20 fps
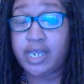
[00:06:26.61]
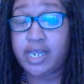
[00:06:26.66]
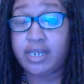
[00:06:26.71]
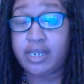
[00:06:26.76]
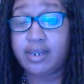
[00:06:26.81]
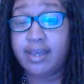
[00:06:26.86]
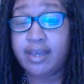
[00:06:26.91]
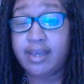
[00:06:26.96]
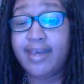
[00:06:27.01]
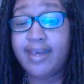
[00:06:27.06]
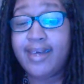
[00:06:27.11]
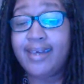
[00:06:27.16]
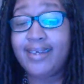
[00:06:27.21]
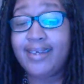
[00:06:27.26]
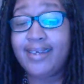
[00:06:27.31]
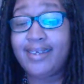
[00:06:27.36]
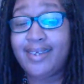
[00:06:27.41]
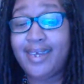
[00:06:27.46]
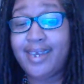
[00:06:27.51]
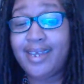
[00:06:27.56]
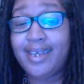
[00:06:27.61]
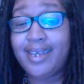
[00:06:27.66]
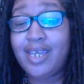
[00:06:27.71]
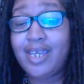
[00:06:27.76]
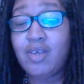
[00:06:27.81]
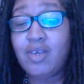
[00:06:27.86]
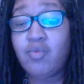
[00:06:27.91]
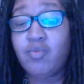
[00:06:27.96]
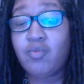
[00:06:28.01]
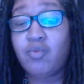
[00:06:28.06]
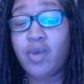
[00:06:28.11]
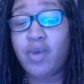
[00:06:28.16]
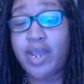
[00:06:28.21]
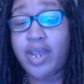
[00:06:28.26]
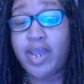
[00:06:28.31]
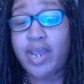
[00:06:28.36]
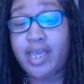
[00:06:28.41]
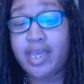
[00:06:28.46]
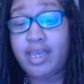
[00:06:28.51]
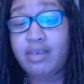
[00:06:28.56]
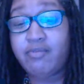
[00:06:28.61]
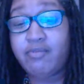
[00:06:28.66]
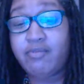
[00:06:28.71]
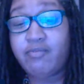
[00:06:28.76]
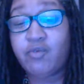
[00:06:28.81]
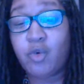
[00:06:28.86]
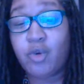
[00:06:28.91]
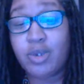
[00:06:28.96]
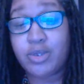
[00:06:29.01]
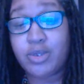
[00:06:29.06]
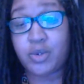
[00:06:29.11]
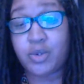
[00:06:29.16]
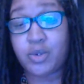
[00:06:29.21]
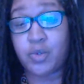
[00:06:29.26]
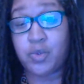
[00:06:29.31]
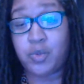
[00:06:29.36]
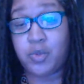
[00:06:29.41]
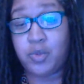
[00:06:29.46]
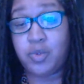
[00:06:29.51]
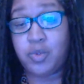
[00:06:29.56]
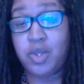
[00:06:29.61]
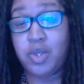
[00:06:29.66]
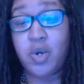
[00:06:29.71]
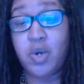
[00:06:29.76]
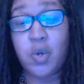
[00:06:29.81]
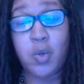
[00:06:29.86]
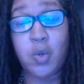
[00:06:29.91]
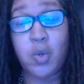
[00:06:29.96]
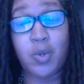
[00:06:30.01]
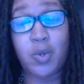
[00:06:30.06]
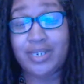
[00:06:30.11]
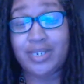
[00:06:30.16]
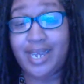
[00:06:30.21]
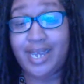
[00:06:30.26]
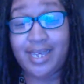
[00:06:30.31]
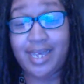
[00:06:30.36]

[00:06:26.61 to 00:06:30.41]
getting ready for school or daycare